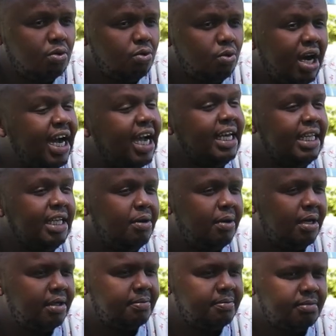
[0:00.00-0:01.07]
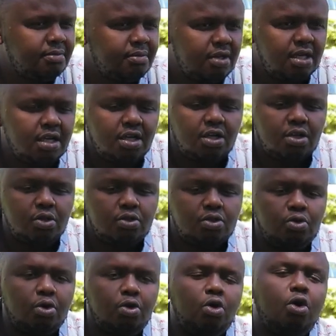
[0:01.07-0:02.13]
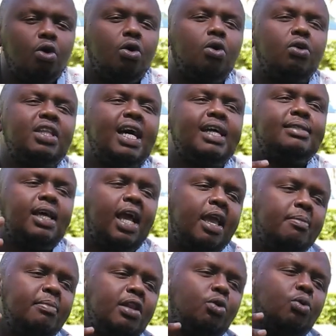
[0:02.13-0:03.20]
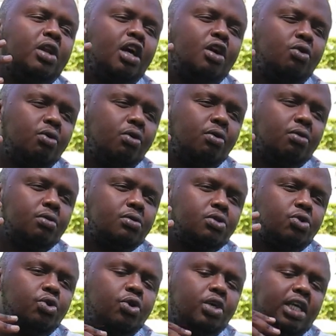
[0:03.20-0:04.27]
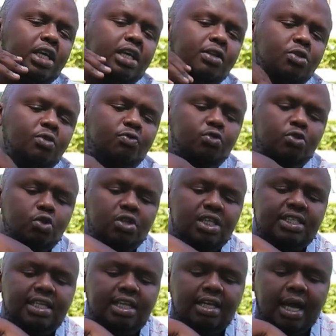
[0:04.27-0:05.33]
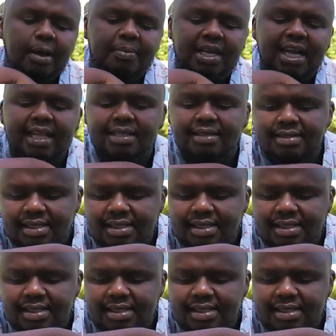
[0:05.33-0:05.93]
uangaliwe. So all that time ilikuwa ina grow. So hizo vitu zote zili happen at the